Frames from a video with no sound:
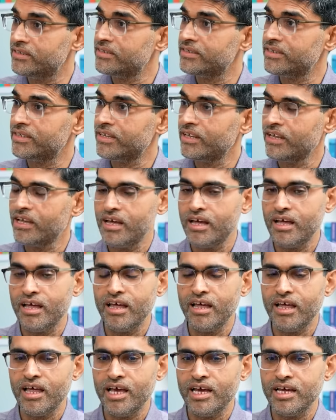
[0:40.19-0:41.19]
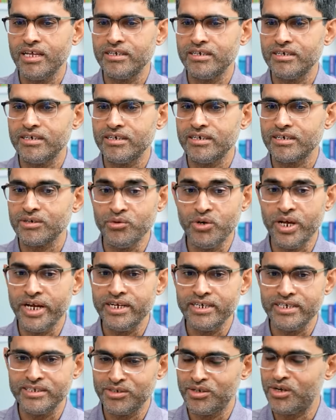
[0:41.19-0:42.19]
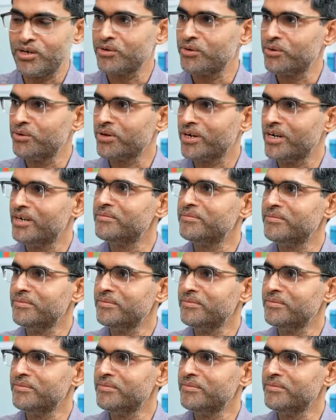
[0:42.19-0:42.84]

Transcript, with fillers: Yeah and uh, good idea is not going to come